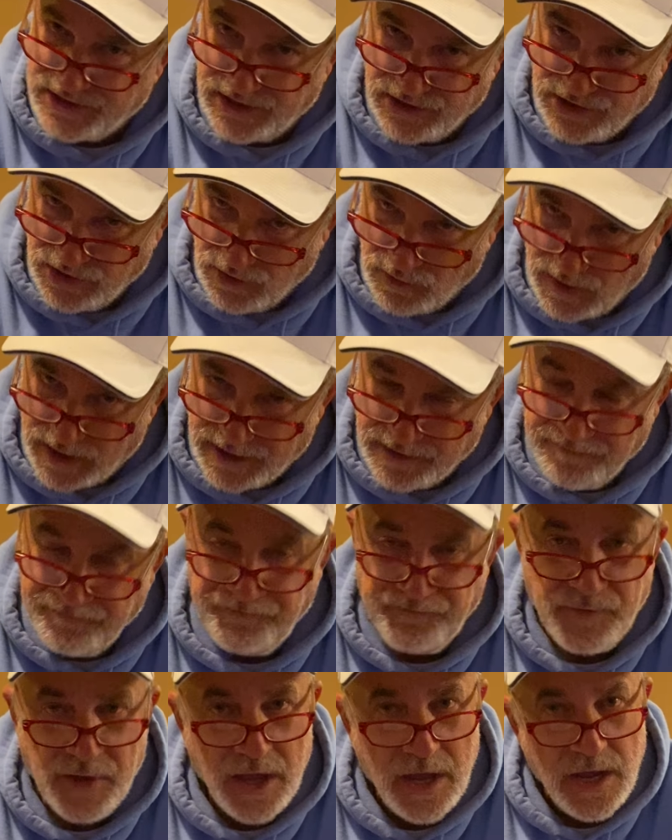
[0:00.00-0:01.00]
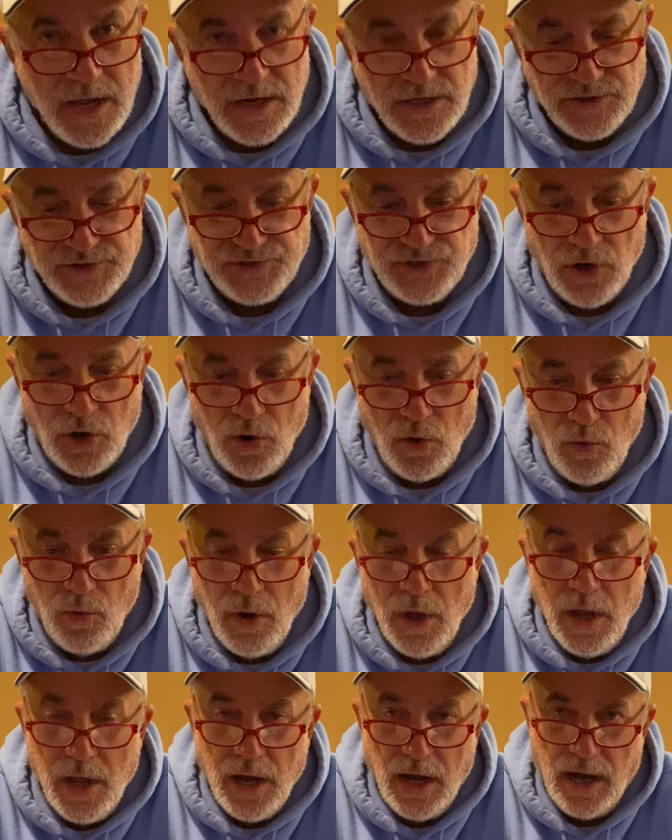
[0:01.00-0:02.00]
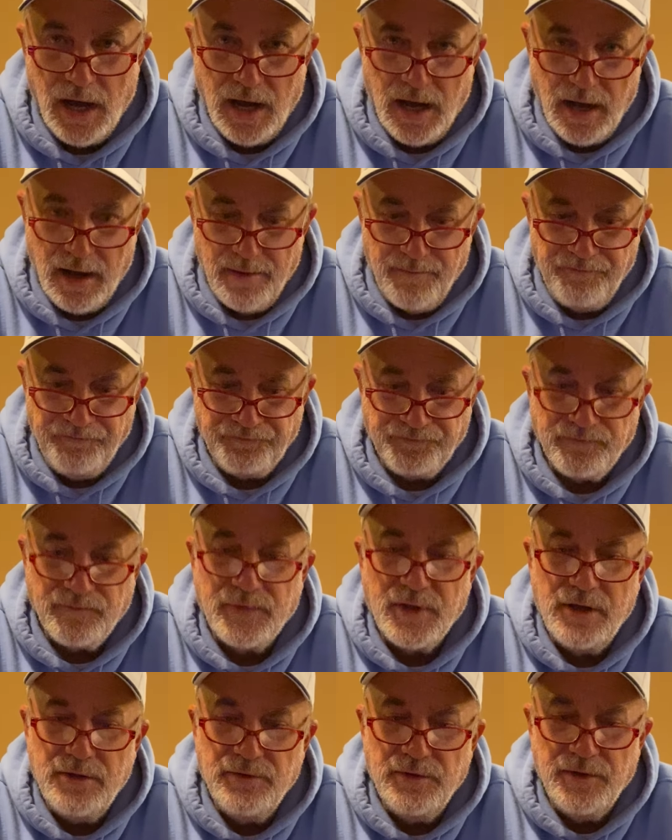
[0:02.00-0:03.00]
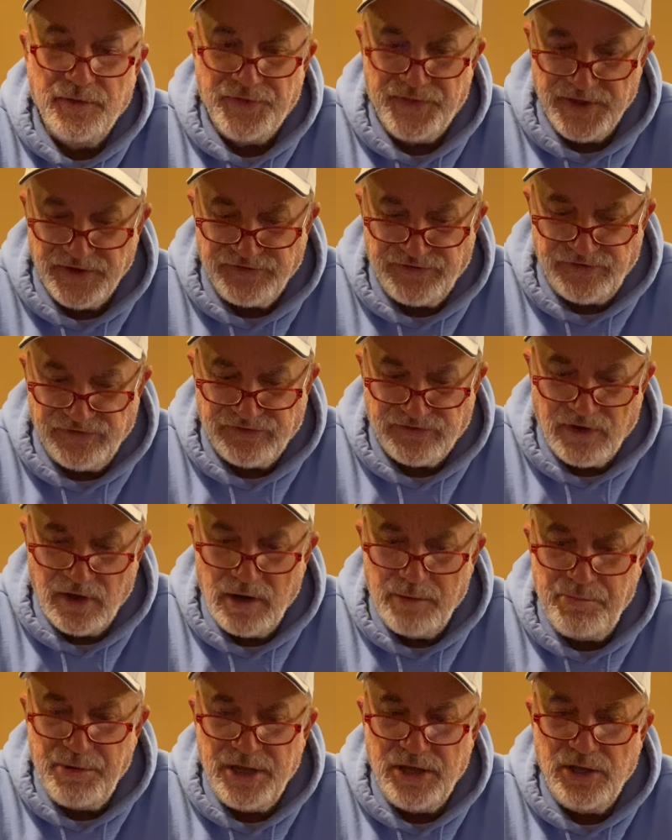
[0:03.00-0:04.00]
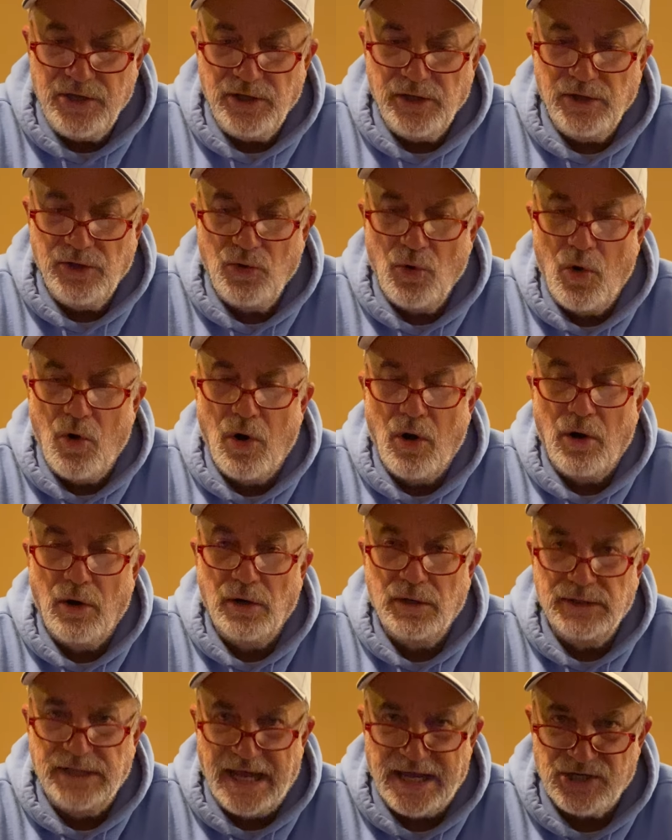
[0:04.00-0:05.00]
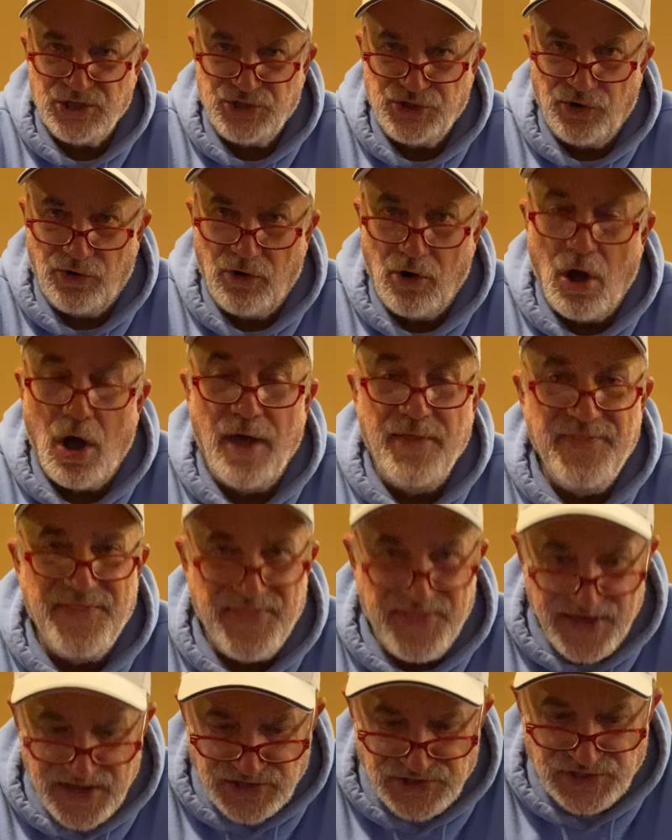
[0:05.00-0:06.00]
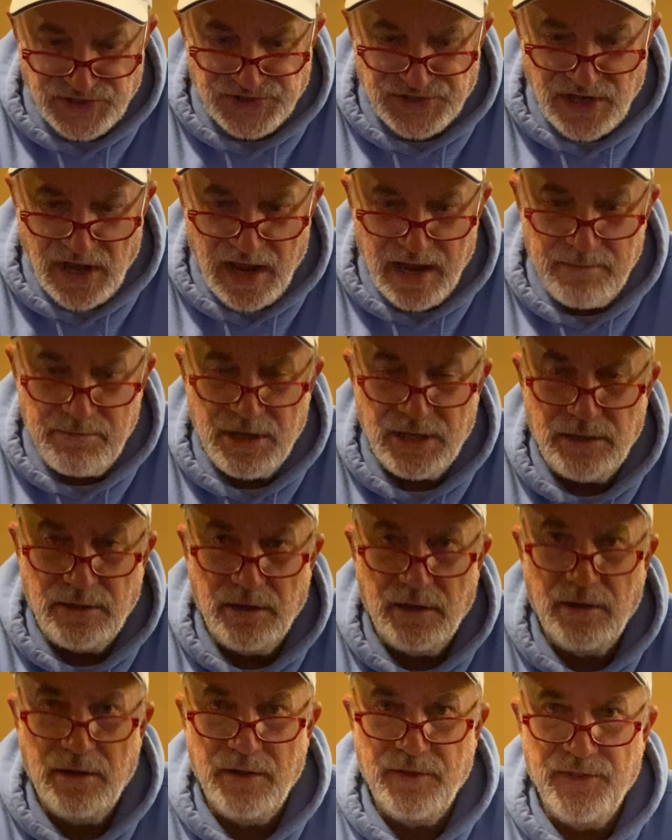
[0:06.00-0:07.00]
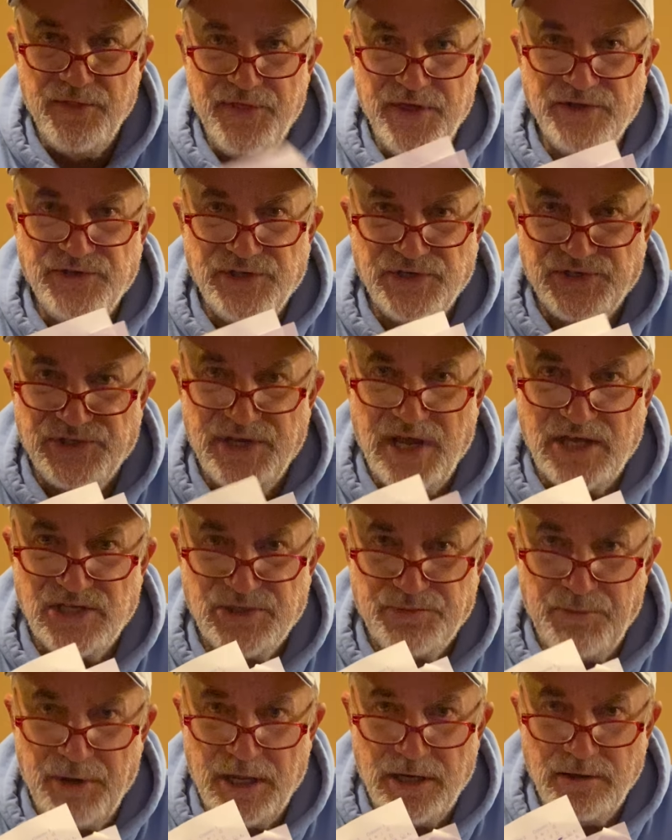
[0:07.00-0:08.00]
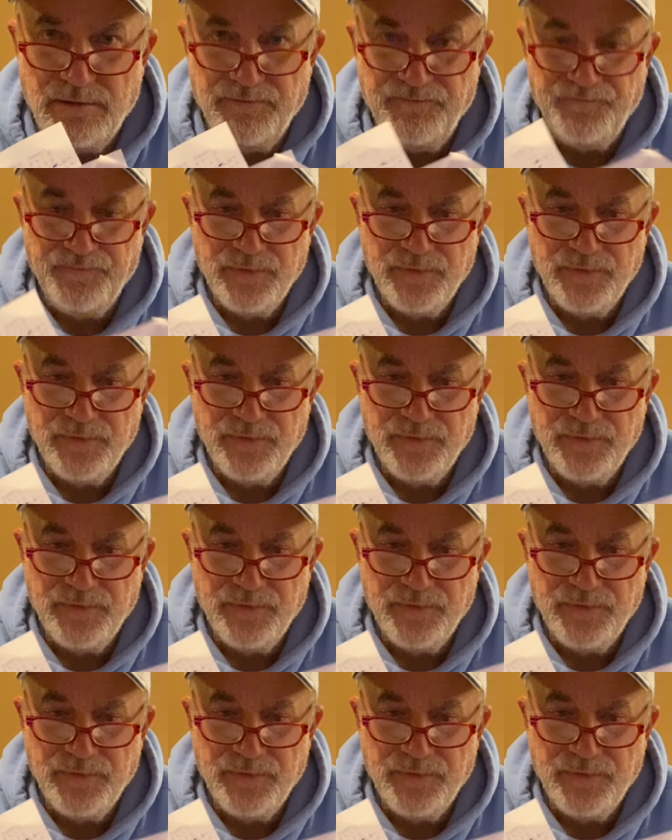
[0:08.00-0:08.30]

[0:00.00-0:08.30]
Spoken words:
to do it. So, this is going to be your lecture on this assignment, this assessment,